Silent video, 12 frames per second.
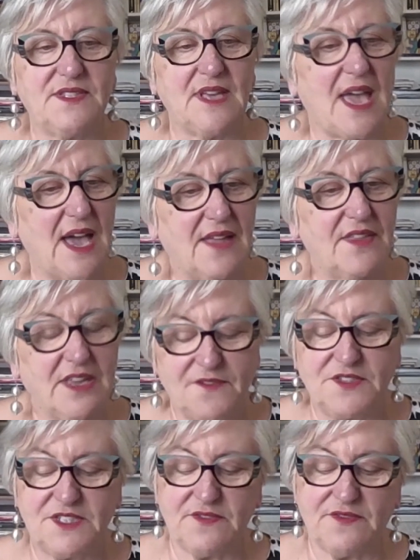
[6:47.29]
are the
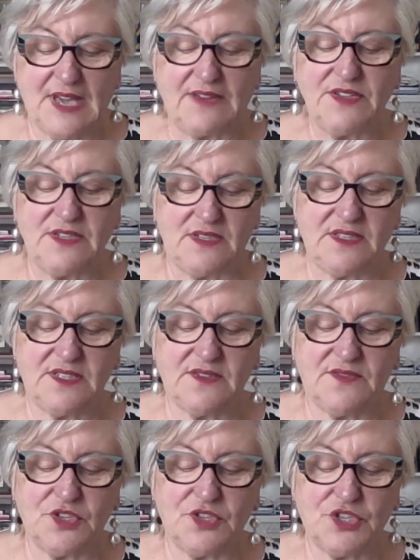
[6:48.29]
gifts of governance
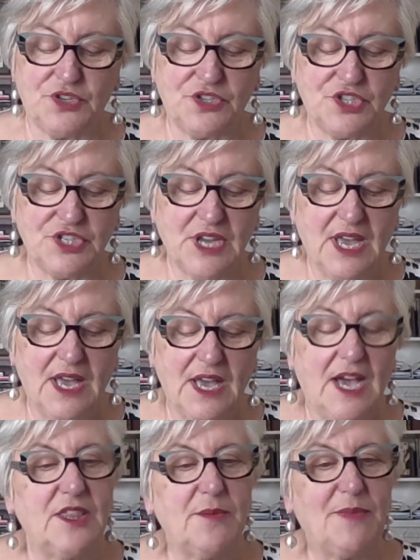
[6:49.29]
of the church
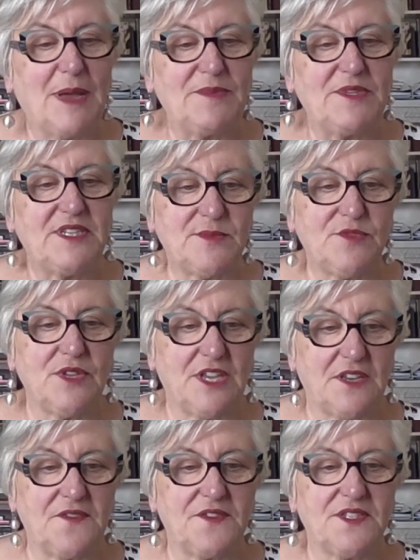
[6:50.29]
and the baptismal
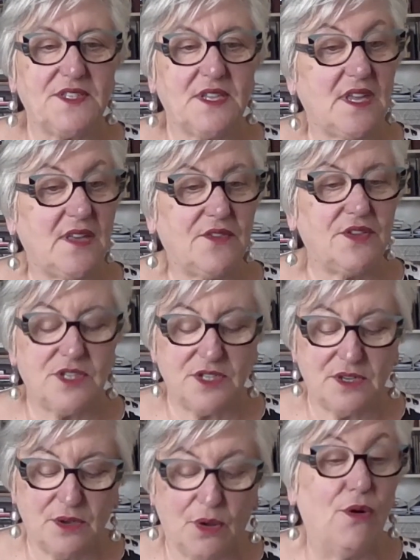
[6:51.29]
gifts that are given
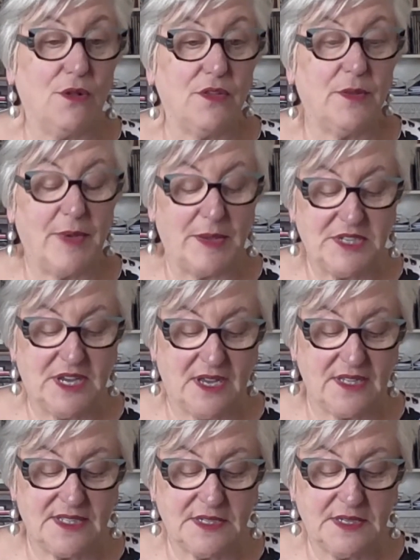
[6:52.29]
to all the
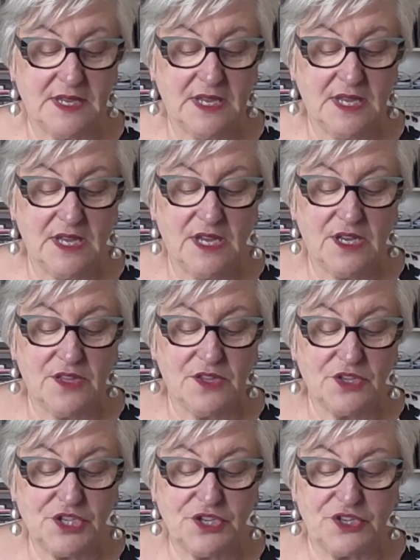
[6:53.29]
baptized.
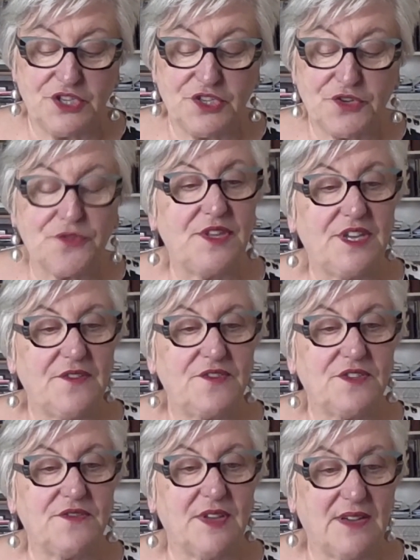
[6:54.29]
The church, through the
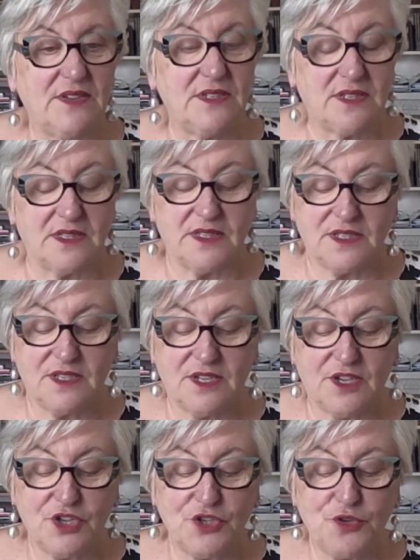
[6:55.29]
gift of governance,
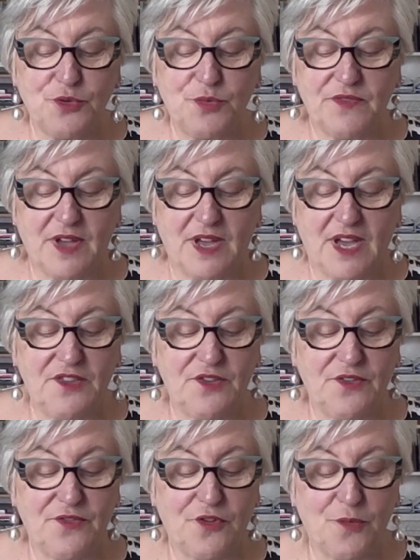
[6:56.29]
should provide
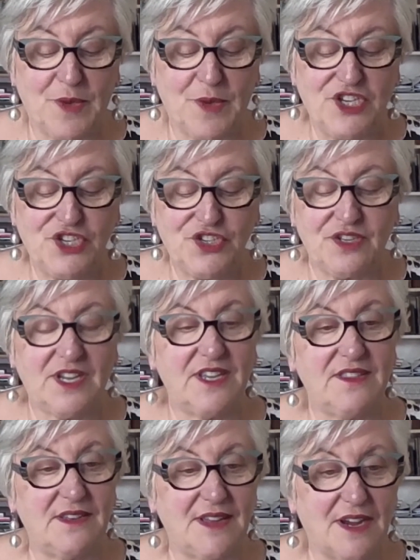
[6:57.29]
the formation
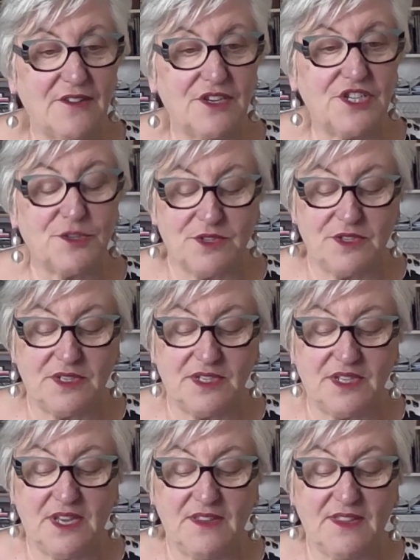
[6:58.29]
and the nourishment
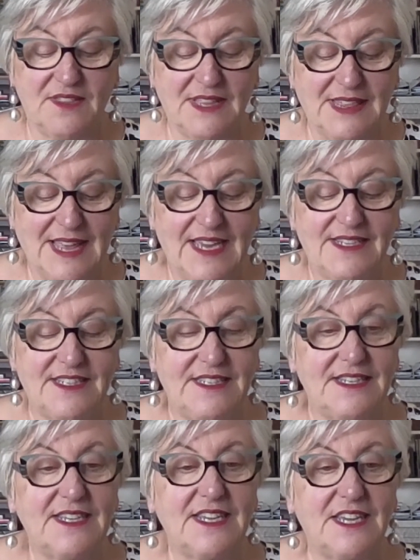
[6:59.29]
that the
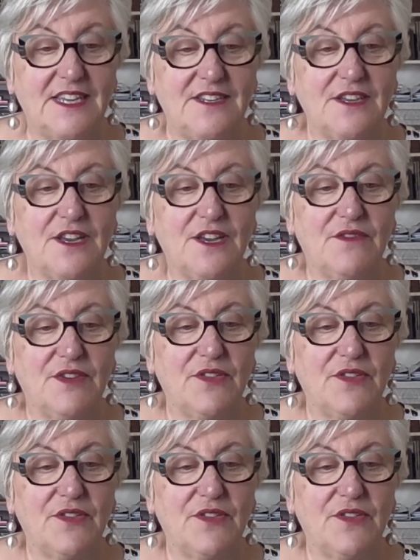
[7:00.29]
laity need for the